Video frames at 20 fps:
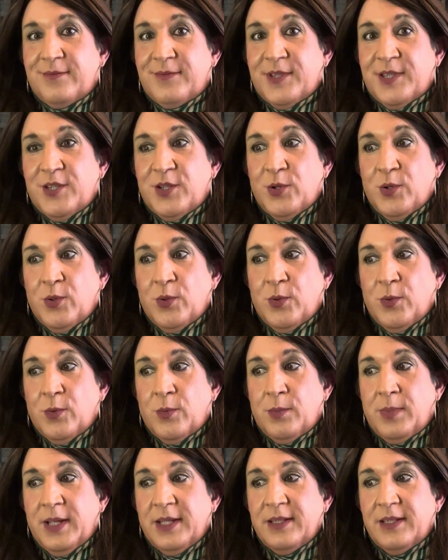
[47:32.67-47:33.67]
So
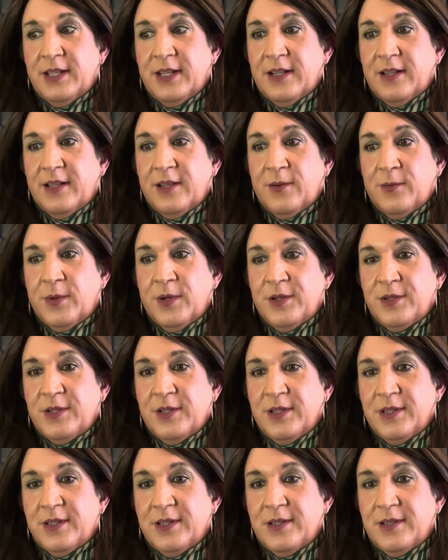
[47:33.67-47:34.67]
basically, we're
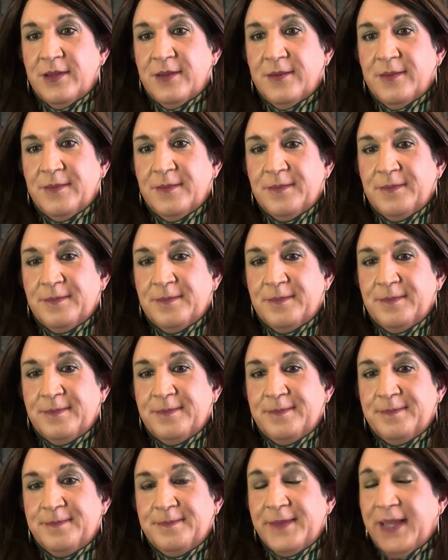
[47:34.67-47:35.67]
just
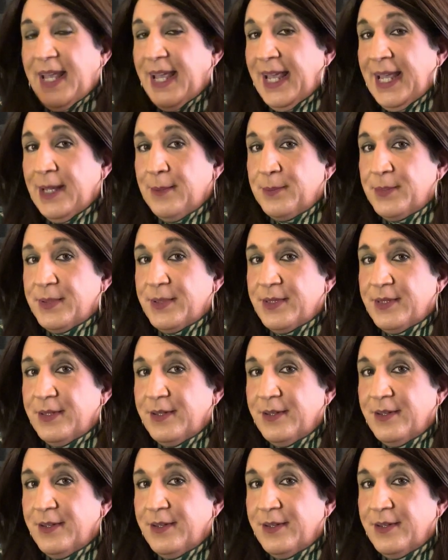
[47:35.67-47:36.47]
apes